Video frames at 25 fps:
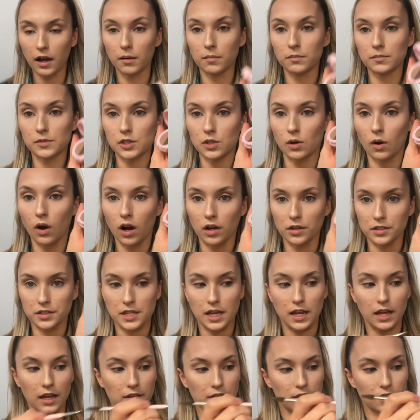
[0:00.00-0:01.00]
So I'll
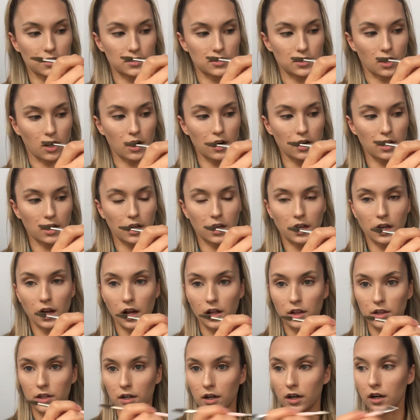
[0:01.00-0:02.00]
take the dark
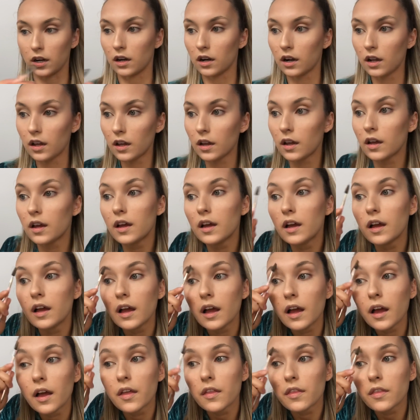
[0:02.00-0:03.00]
color
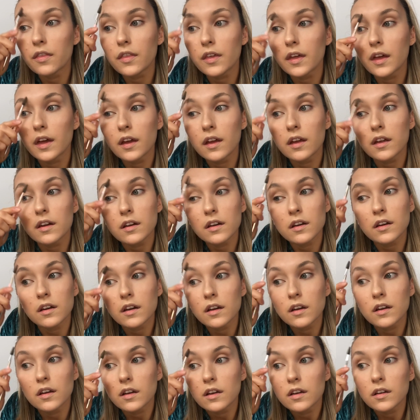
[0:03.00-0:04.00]
and then
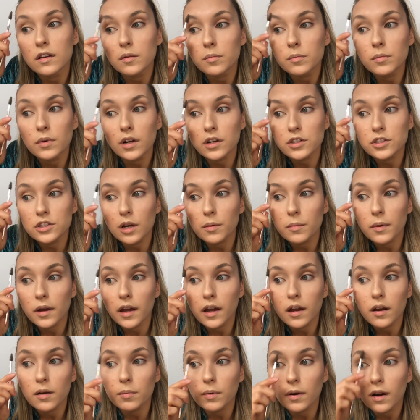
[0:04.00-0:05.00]
brush on
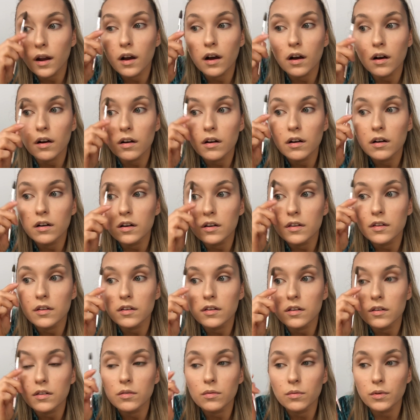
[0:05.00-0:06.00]
my eyebrow.
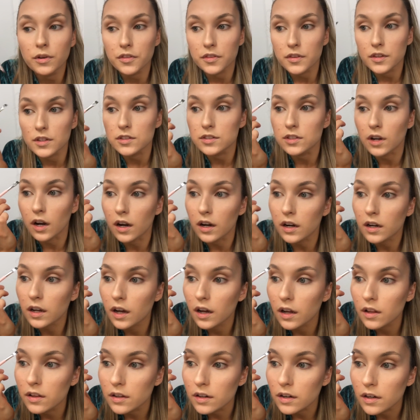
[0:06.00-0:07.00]
With the dark
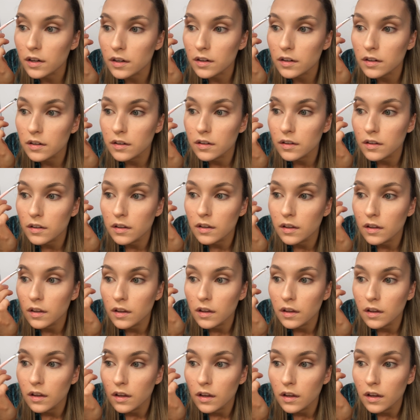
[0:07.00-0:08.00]
color,
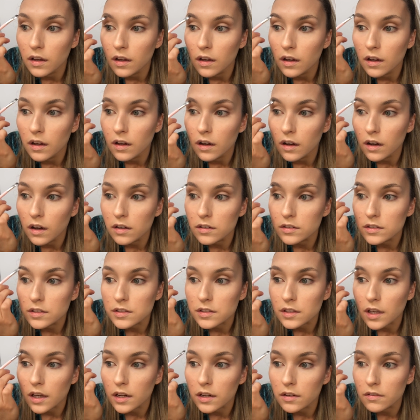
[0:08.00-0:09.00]
I'll just
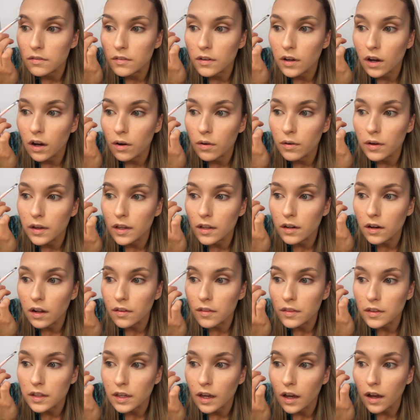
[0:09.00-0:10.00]
kind of go in on
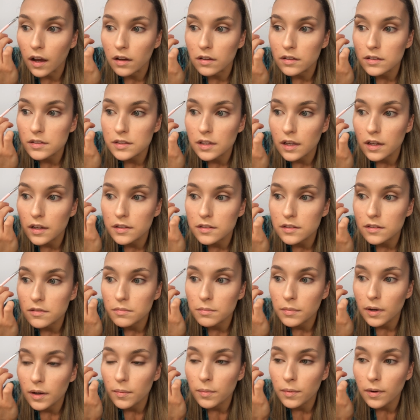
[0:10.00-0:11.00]
the outsides of
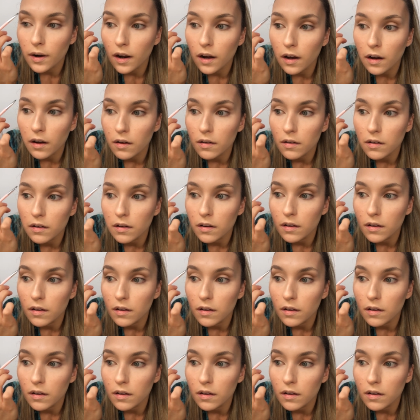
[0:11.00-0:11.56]
my brow.